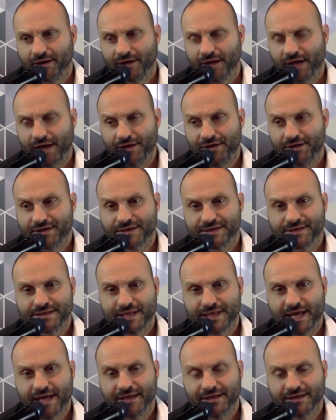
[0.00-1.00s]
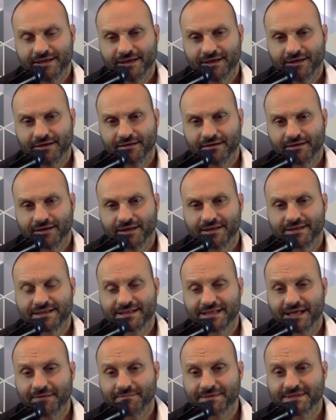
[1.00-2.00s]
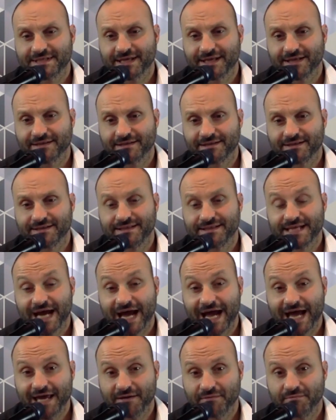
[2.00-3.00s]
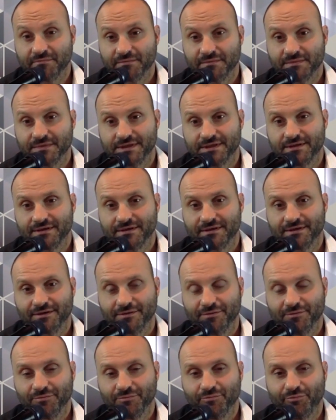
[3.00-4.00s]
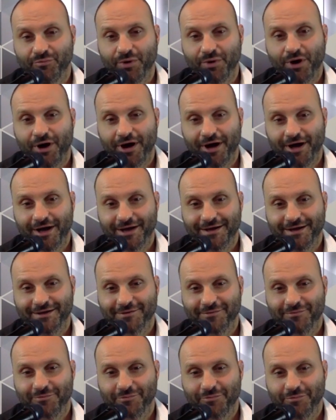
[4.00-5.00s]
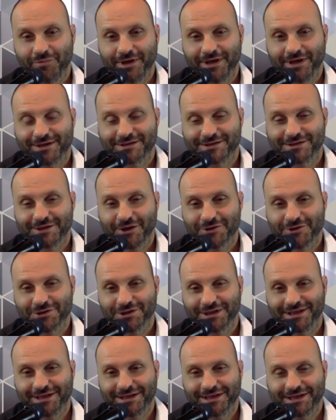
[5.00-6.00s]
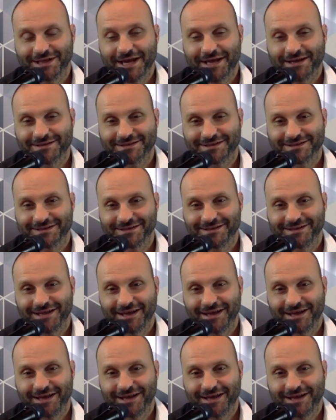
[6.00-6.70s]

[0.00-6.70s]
understanding in some sense tamed by being socially connected?